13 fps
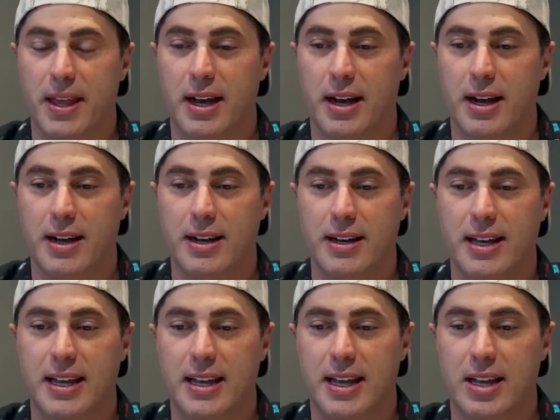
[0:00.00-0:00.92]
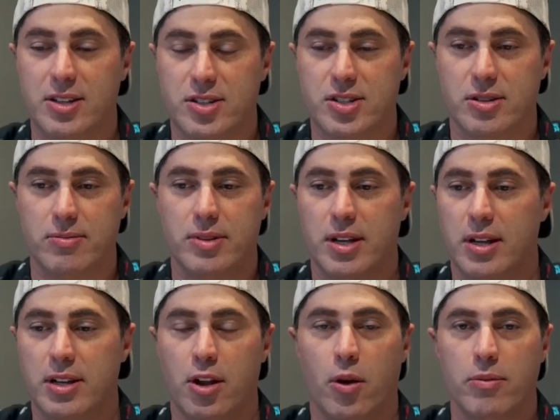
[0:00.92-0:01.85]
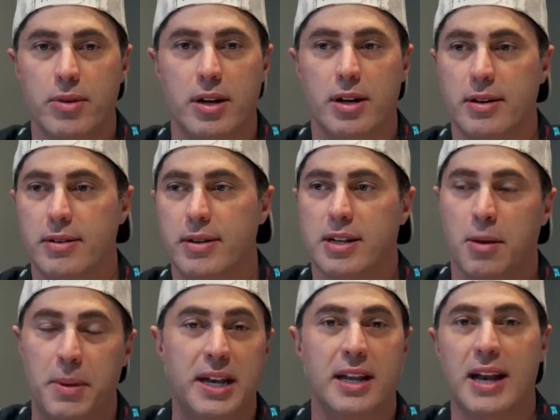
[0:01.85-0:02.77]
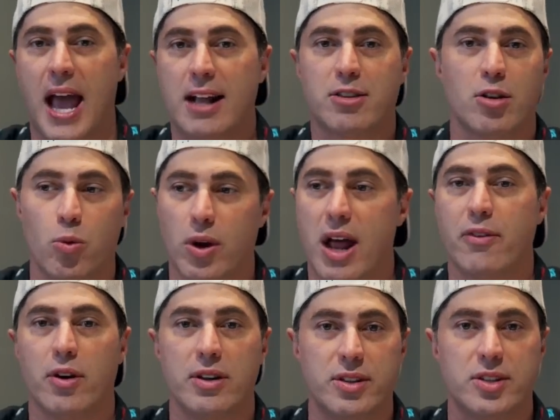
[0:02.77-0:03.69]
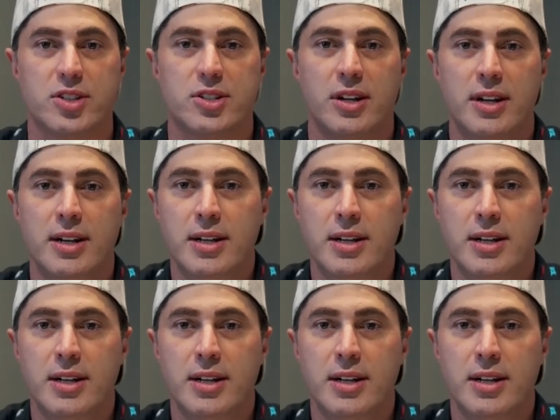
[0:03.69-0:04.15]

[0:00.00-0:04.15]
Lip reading: as a comedian, actor, whatever in this